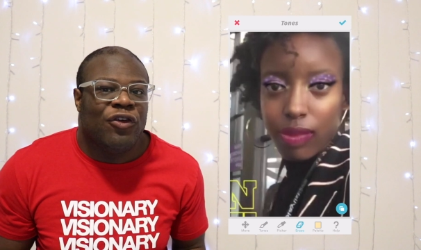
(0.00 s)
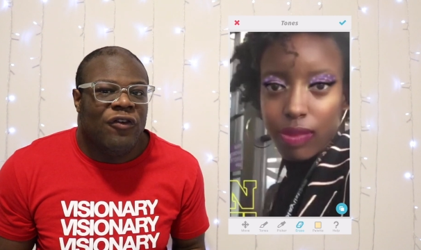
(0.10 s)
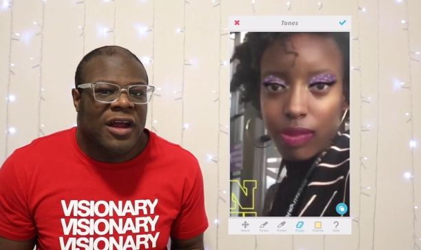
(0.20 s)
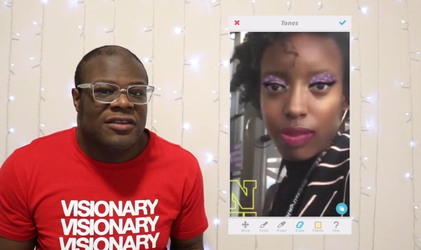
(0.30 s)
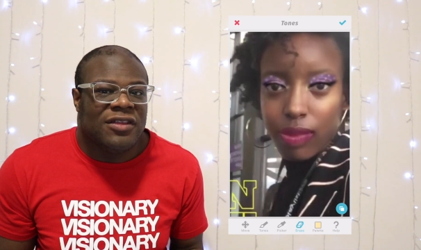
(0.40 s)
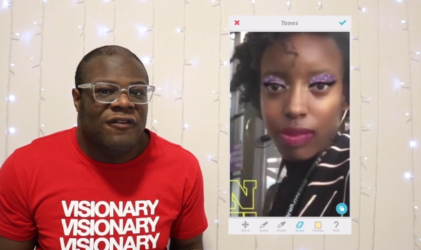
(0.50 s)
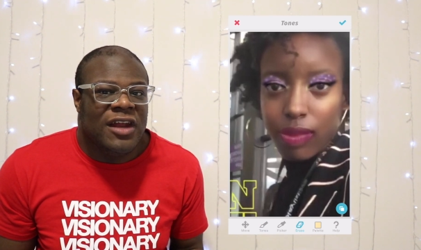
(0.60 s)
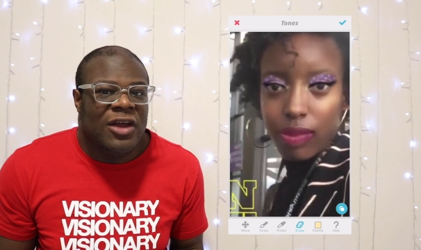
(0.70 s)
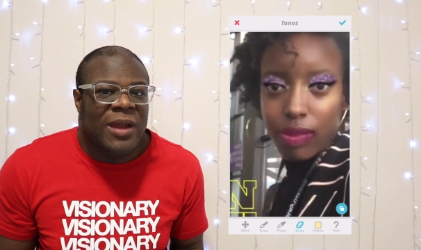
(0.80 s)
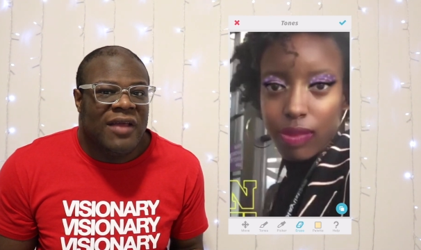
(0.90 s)
Speaker 1: do the rest of the
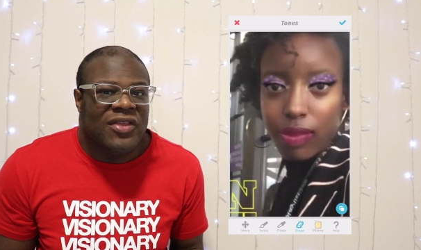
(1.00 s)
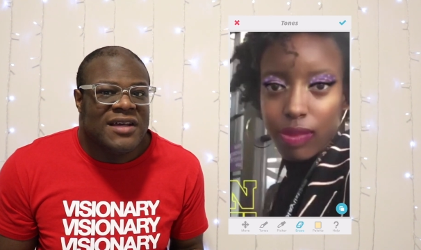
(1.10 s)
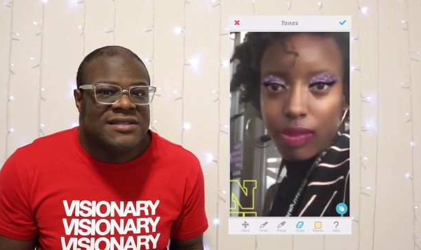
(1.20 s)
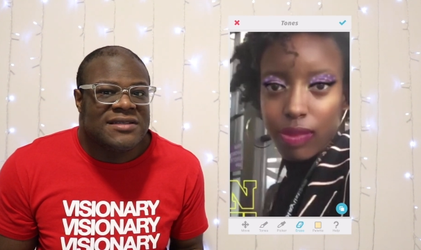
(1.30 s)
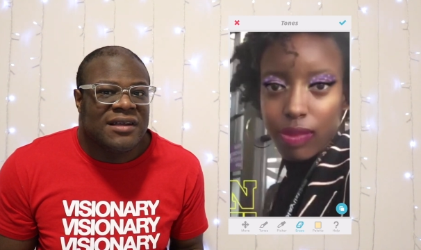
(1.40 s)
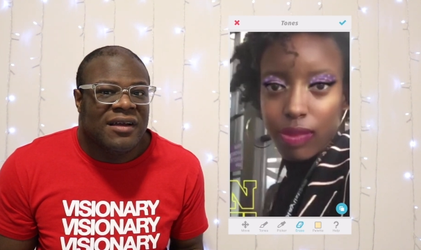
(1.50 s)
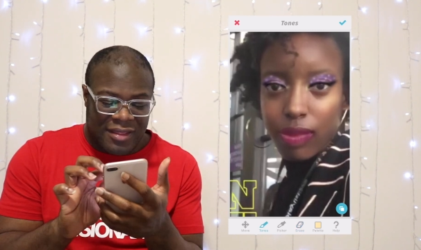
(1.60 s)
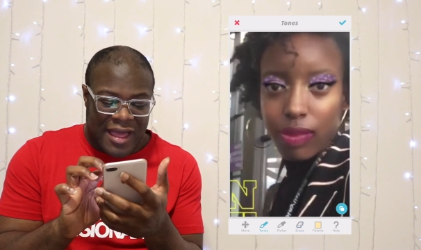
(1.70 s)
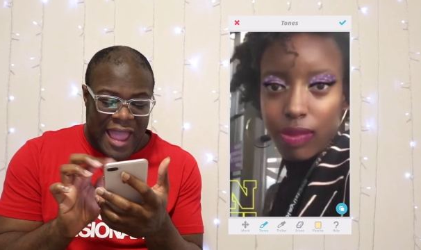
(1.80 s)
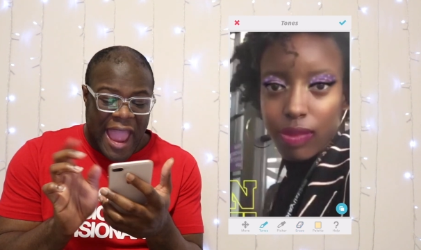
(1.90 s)
video like this.
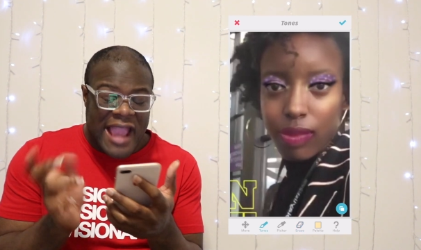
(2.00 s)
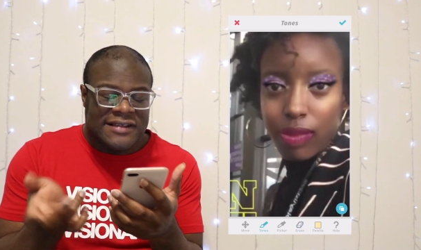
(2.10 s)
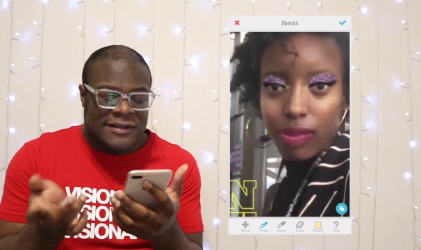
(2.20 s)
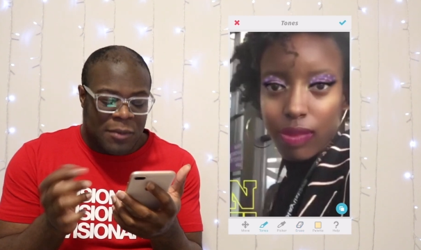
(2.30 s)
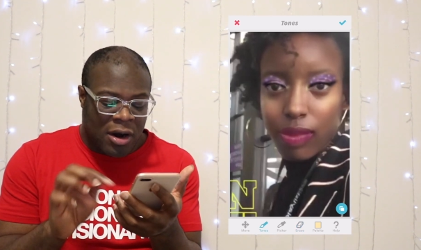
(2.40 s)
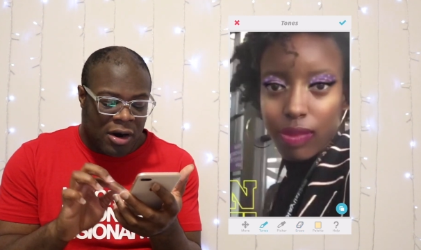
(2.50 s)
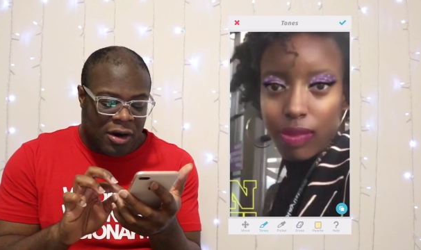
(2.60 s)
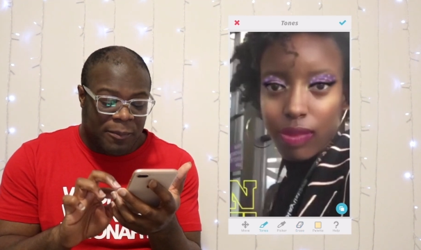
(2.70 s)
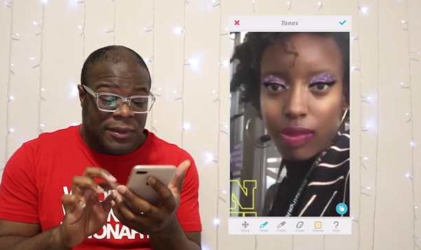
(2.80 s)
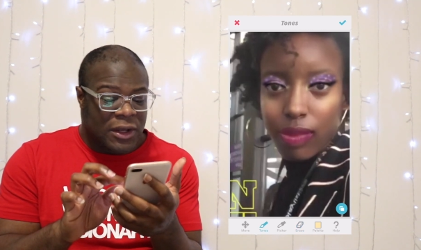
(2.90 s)
Like A S M
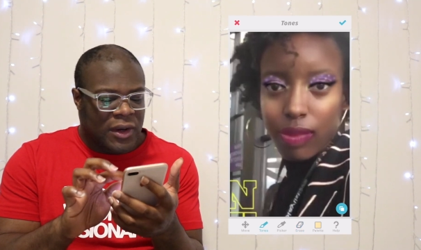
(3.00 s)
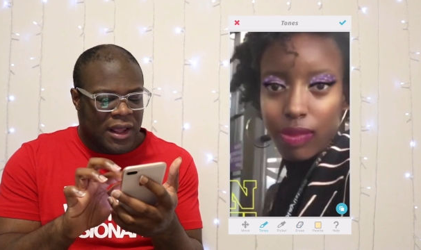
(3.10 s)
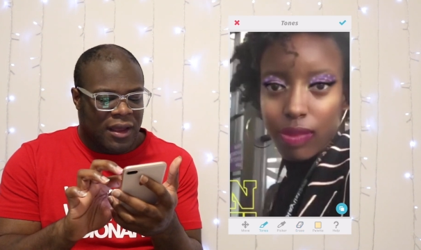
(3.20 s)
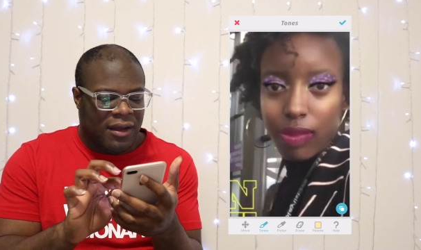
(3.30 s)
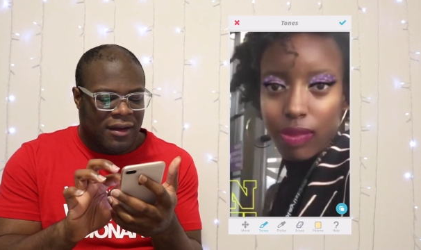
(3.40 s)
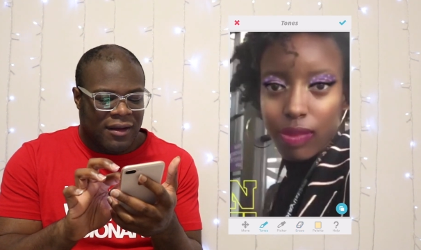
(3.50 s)
R beauty.